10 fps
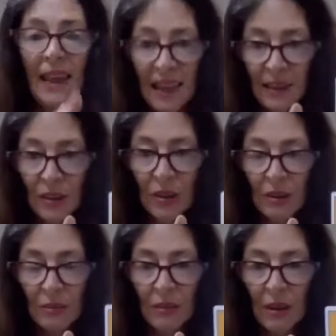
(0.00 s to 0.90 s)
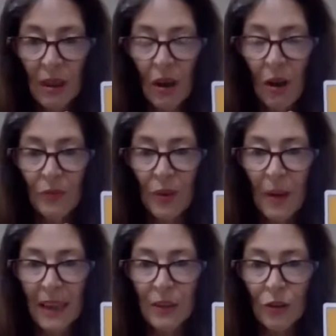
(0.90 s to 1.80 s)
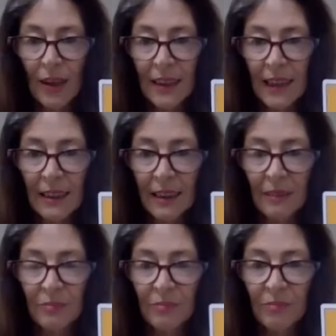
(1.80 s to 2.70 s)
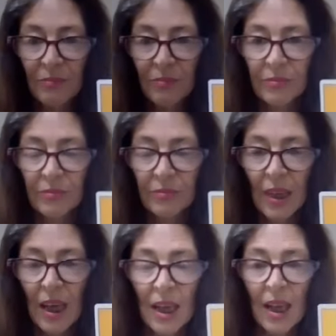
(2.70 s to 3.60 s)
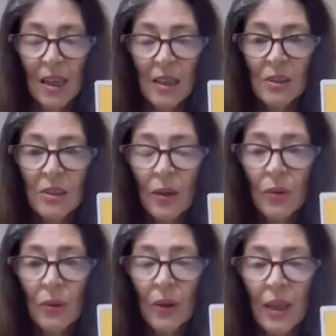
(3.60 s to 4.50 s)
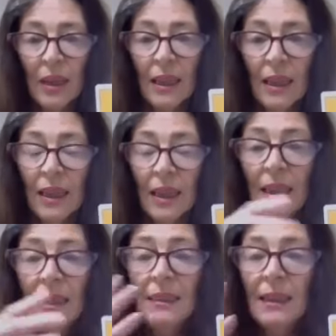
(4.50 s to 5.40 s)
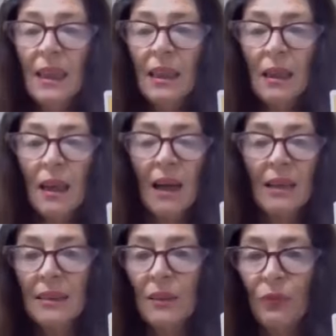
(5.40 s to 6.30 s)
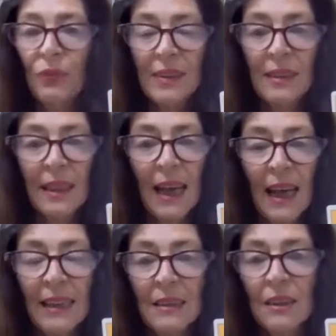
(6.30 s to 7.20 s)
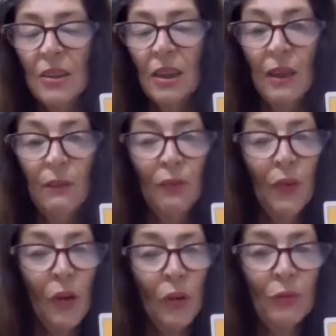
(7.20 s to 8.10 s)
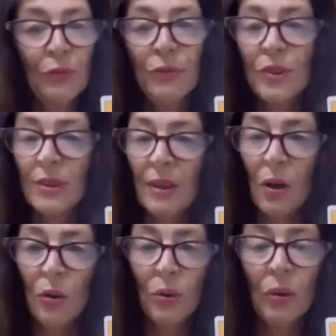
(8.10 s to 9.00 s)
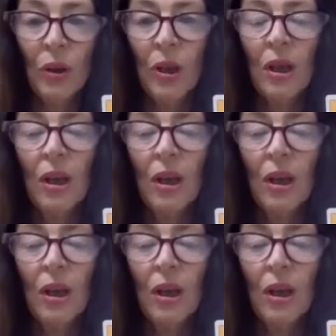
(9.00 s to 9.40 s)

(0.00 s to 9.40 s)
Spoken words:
end of the major arcana. So, is he a sophisticated, evolved soul